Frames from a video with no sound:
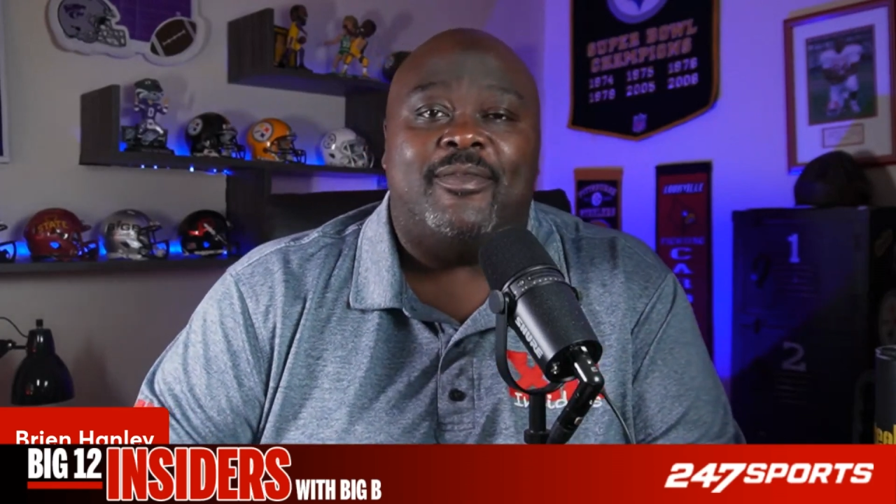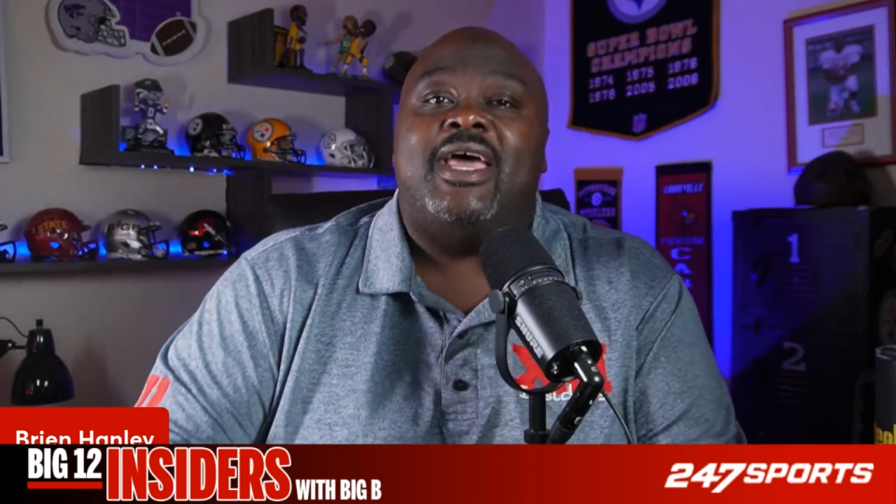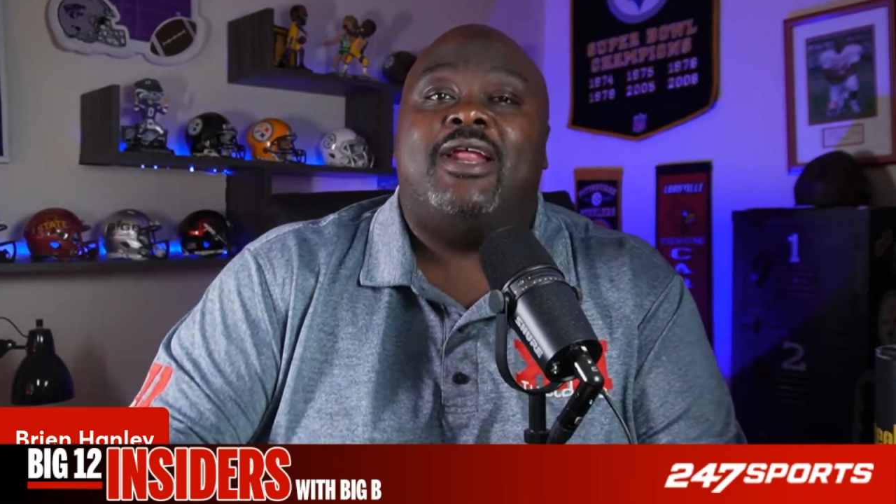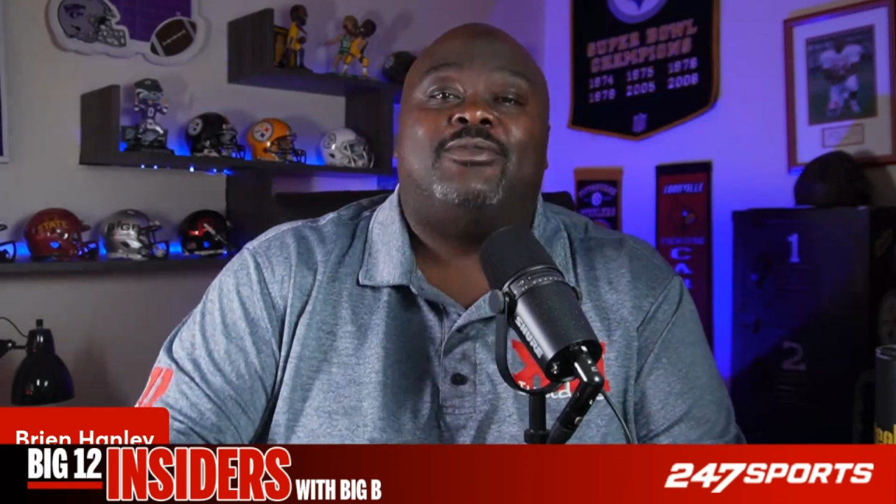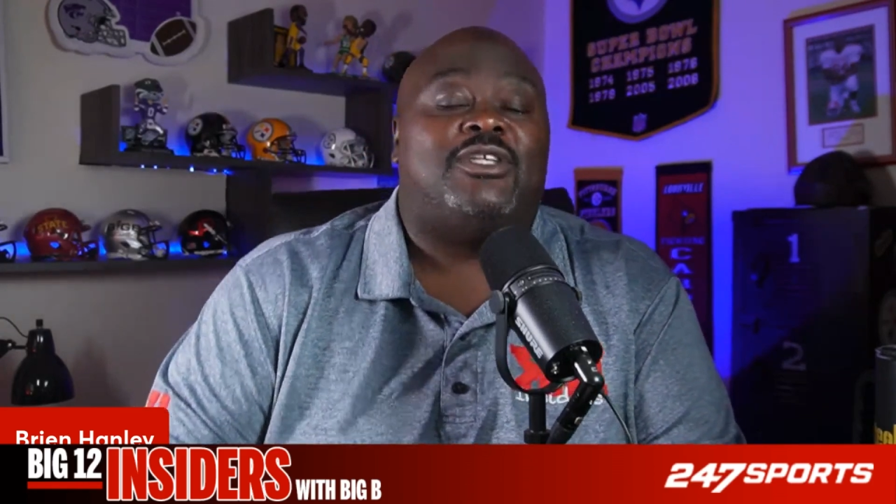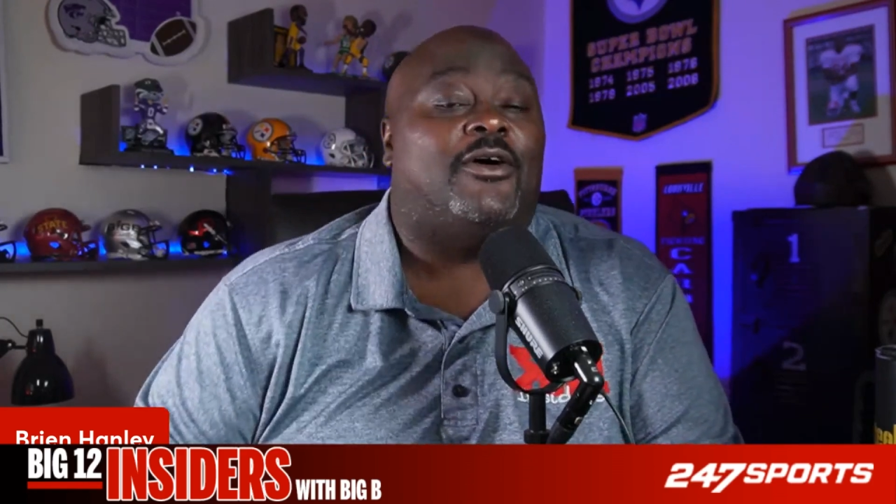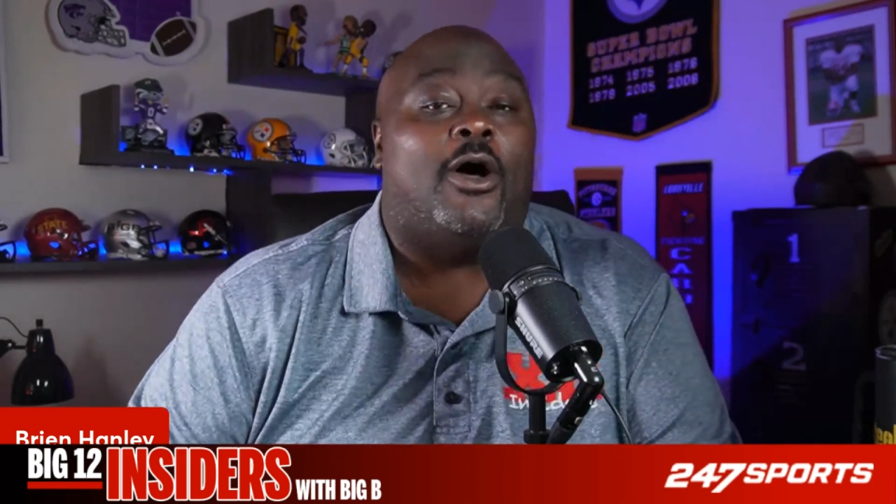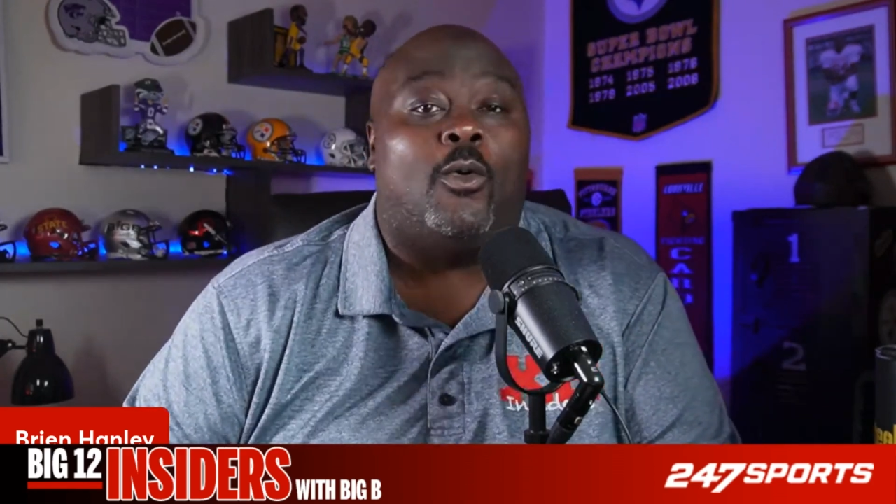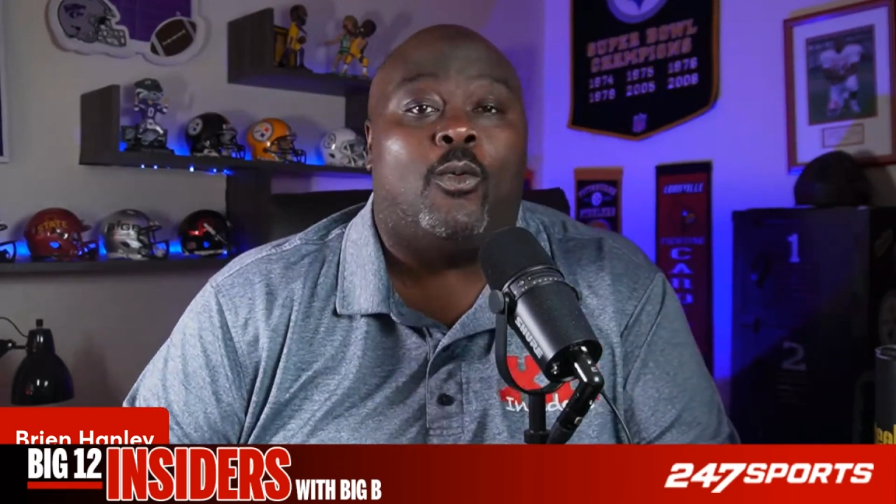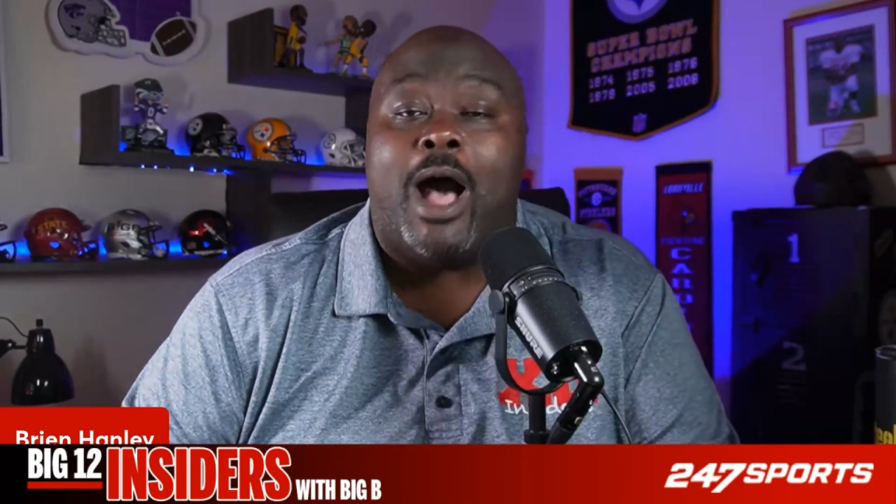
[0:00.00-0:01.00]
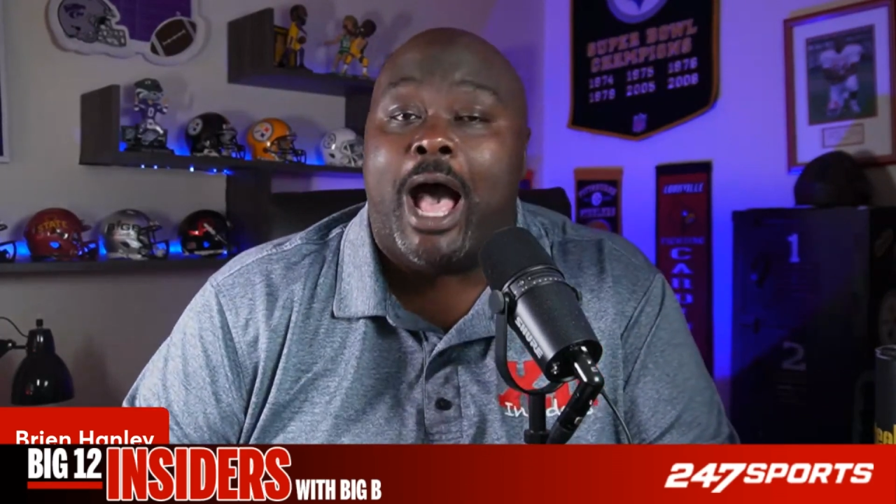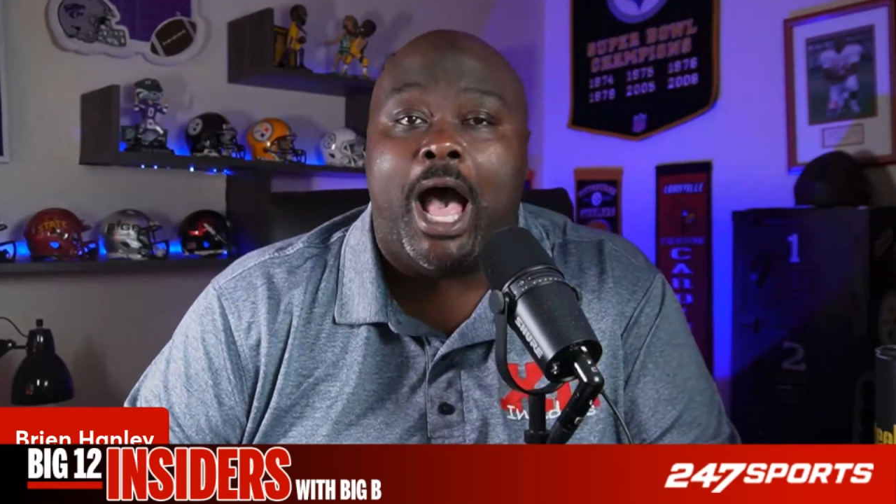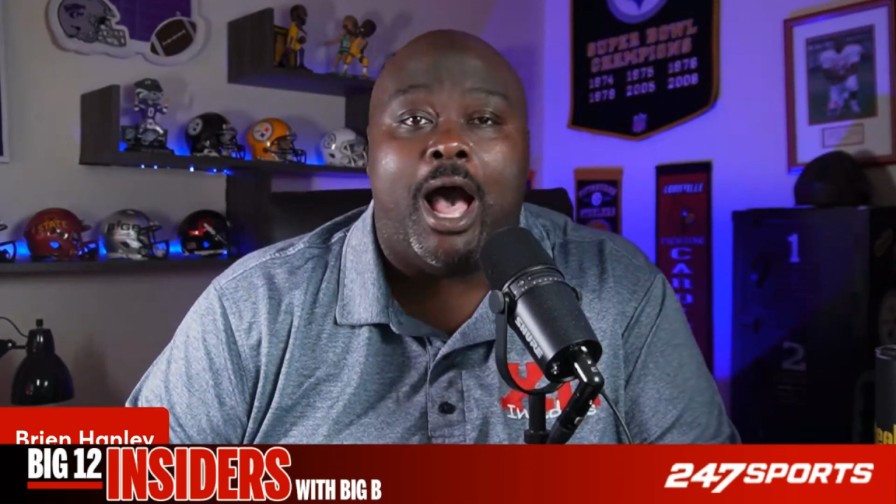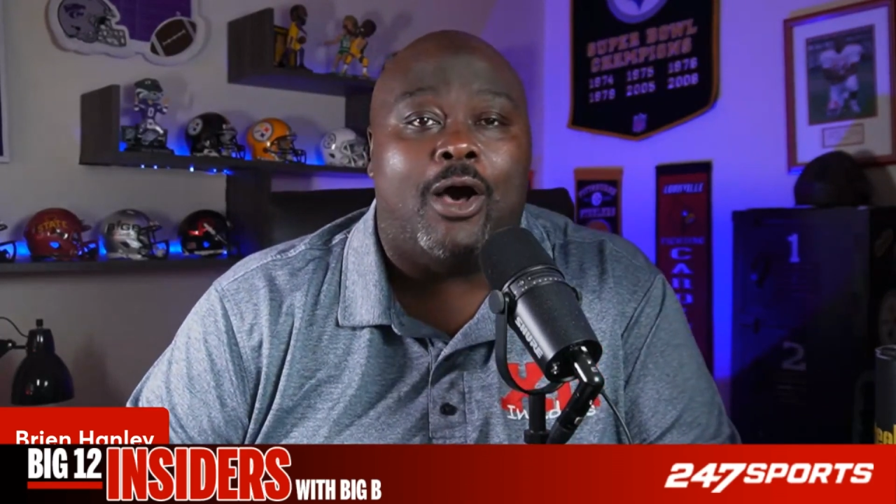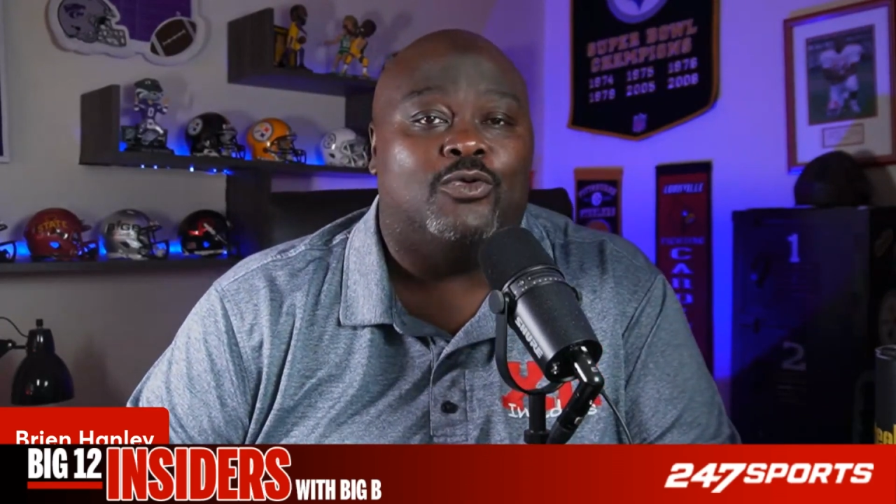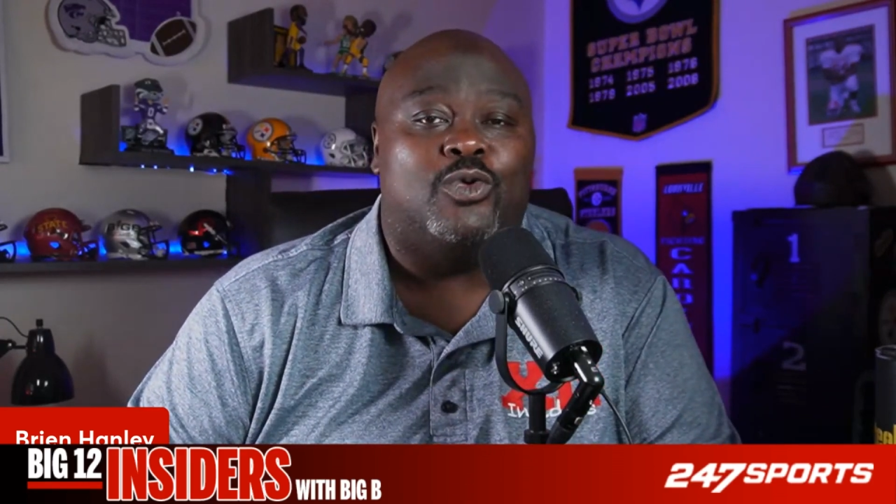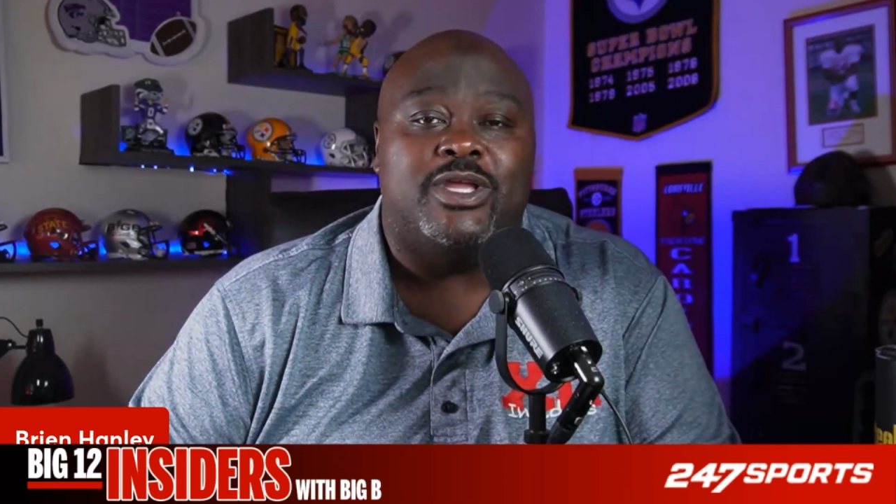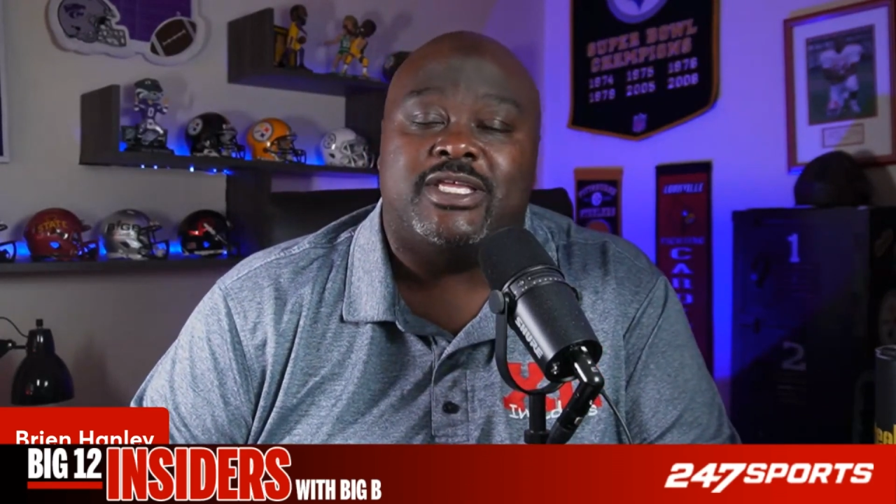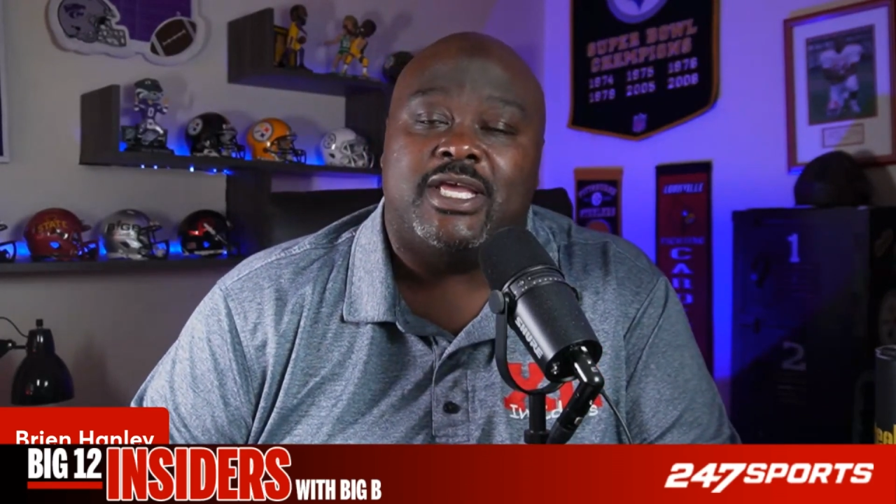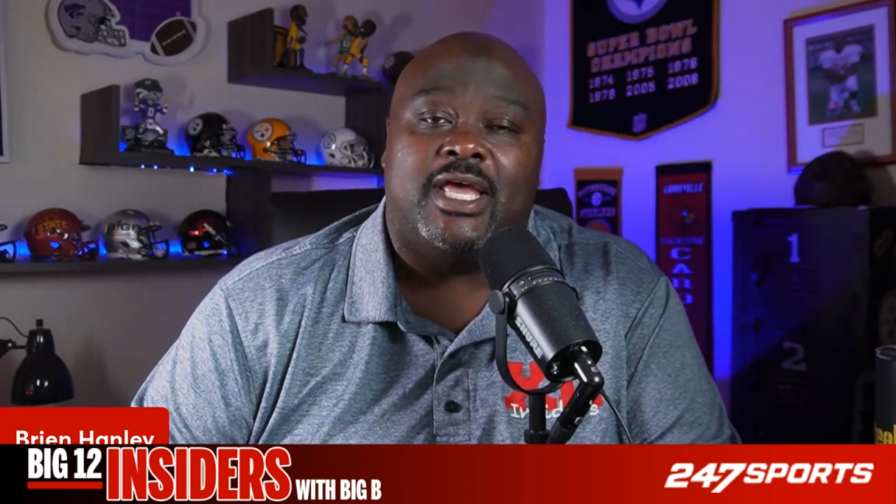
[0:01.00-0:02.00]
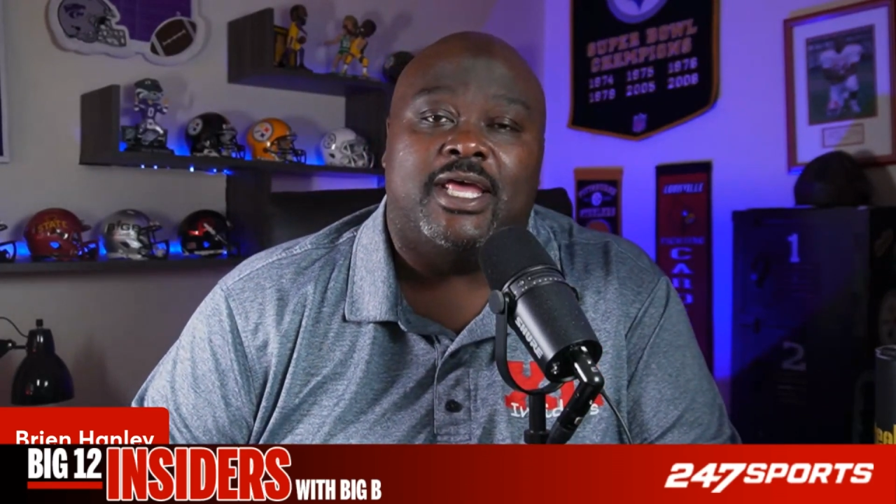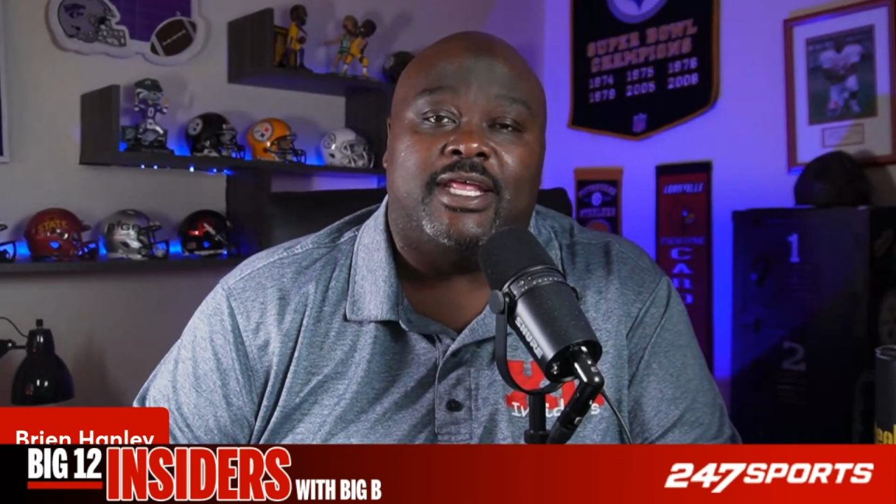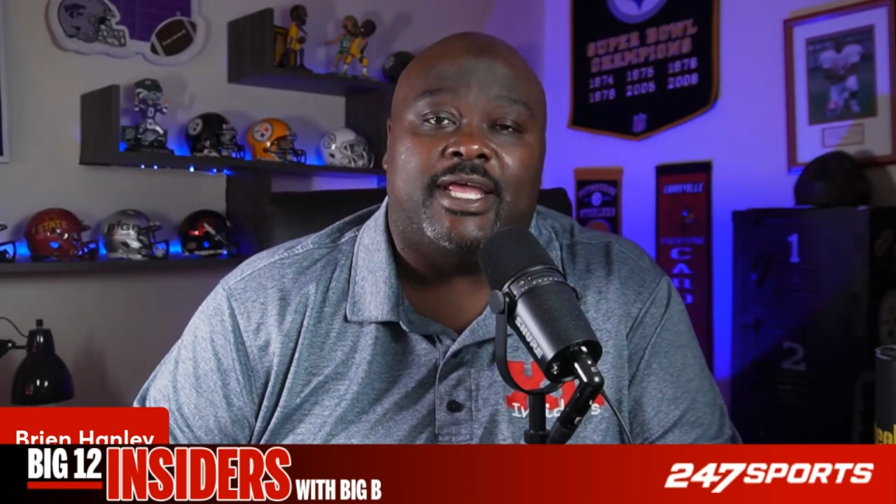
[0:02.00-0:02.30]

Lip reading: Man, it was a wild weekend